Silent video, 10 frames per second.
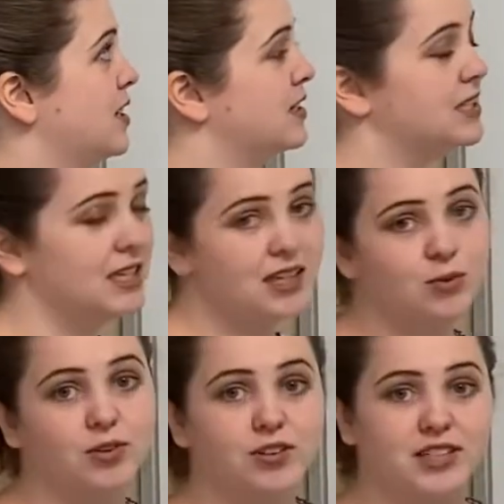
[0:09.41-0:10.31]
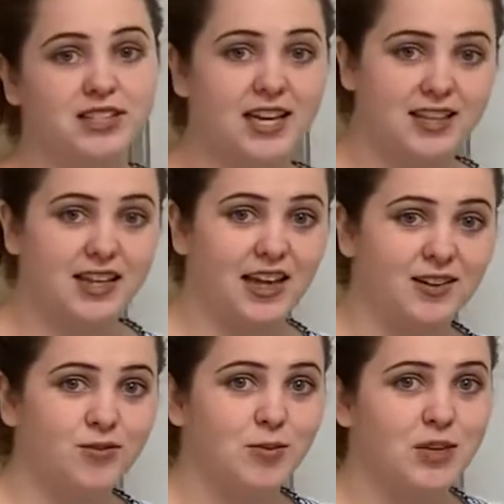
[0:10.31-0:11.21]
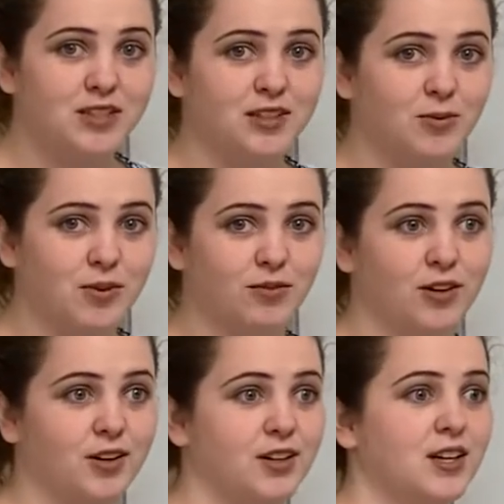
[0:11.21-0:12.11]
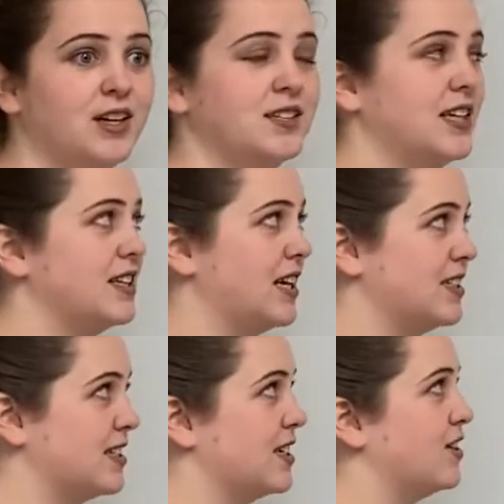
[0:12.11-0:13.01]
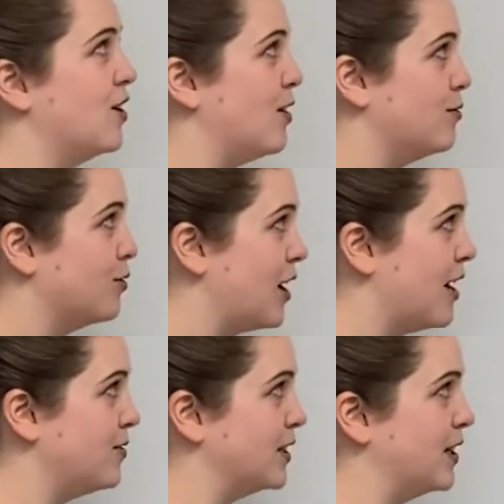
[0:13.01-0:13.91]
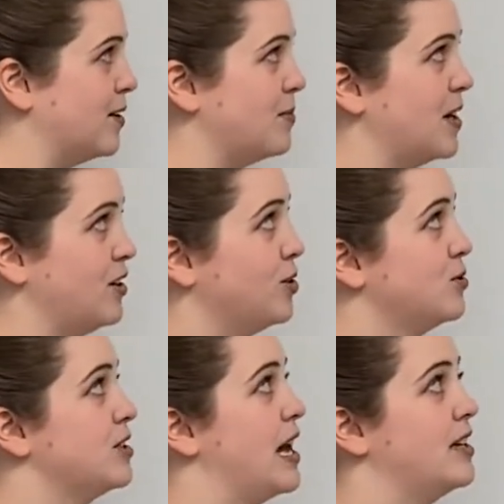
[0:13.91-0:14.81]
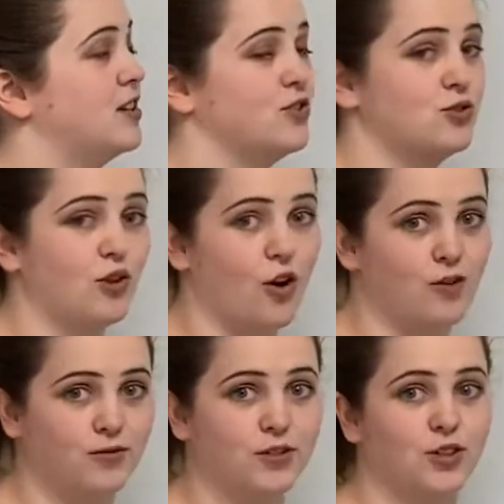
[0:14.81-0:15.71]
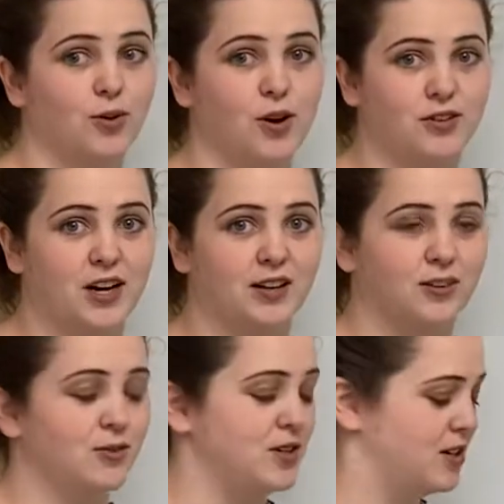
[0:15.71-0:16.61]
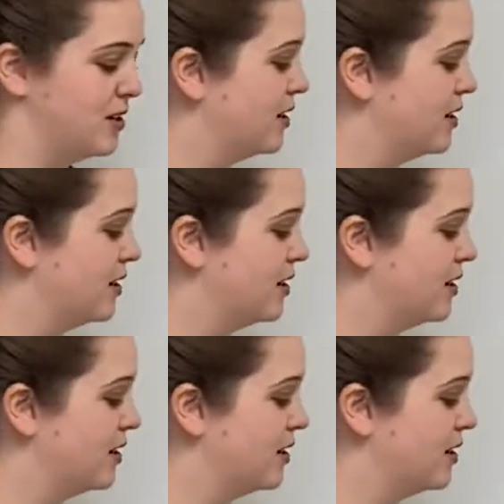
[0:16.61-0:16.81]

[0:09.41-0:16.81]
Today we're going to take that information that we've learned, take that skill of graphing them, and use that to solve the quadratic equation.